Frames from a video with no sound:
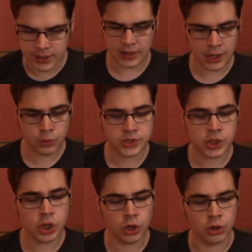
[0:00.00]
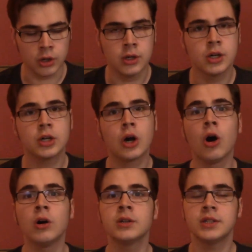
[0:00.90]
It was a girl
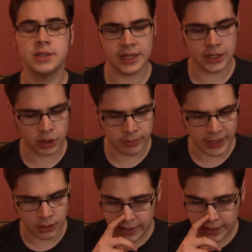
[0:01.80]
called Tinker Bell,